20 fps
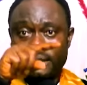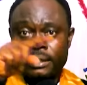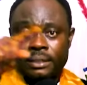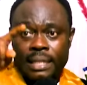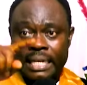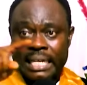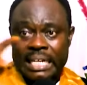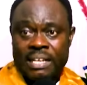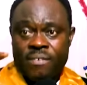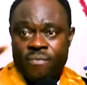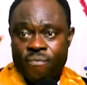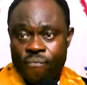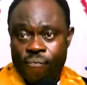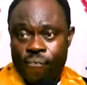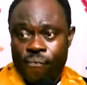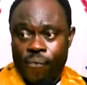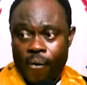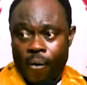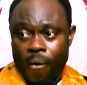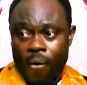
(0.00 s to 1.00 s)

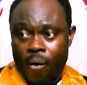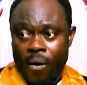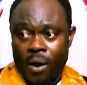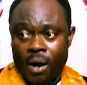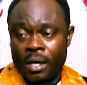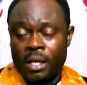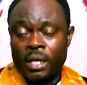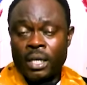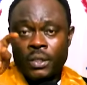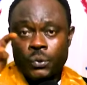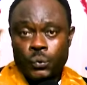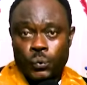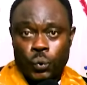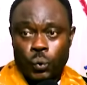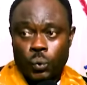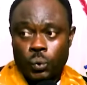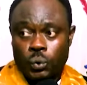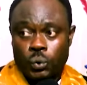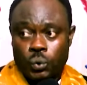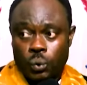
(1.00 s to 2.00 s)
34
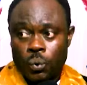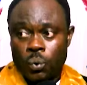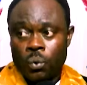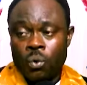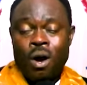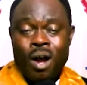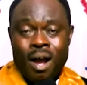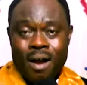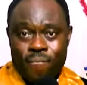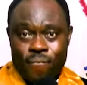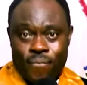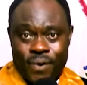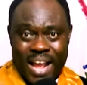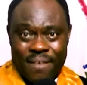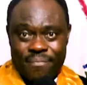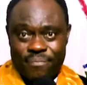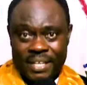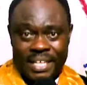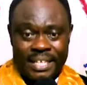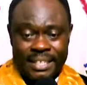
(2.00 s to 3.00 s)
22
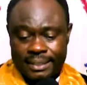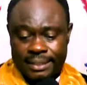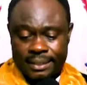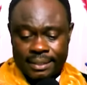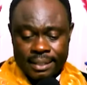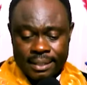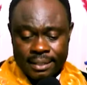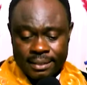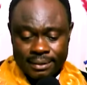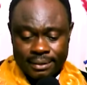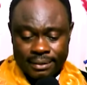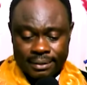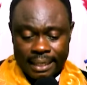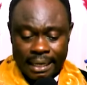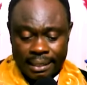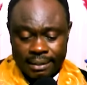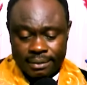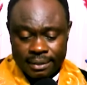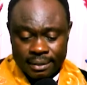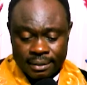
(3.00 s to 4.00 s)

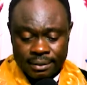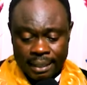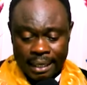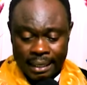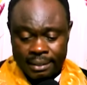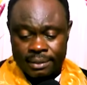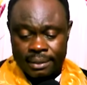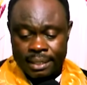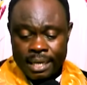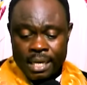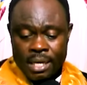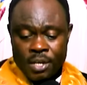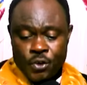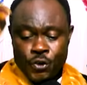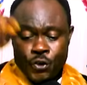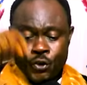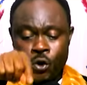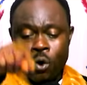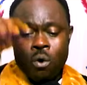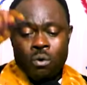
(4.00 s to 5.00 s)
5866.
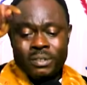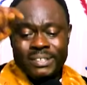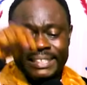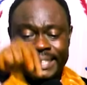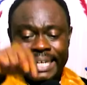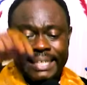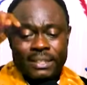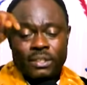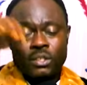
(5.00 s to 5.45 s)
Use this